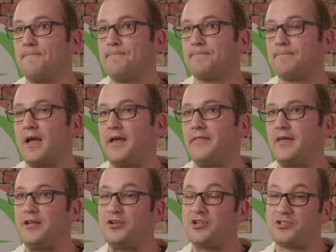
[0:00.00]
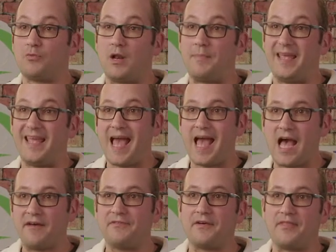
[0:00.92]
And then you just want to be
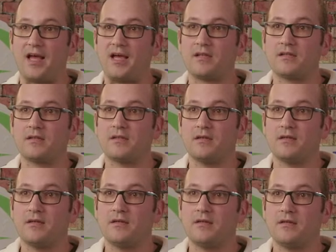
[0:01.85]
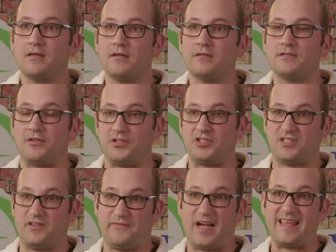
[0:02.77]
half of that. So you just
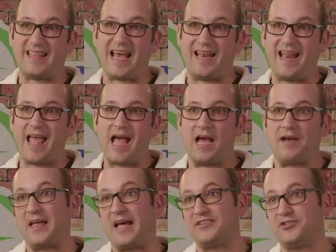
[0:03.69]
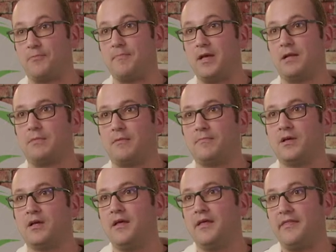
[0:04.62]
divide that in half. That's your minimum.
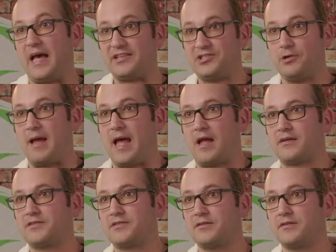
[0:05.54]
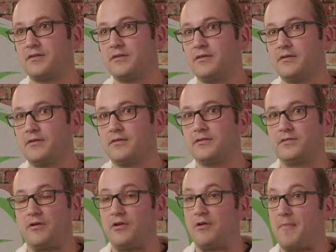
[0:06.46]
That's your max.
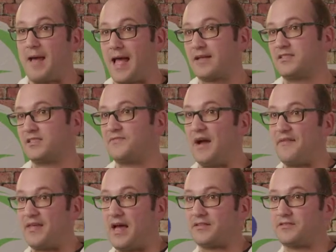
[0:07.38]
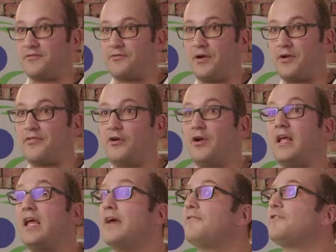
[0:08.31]
So your max is 5,330
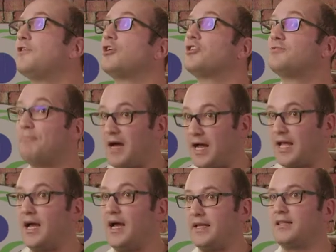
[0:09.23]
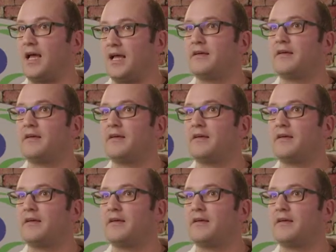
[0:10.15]
if you're my height, like,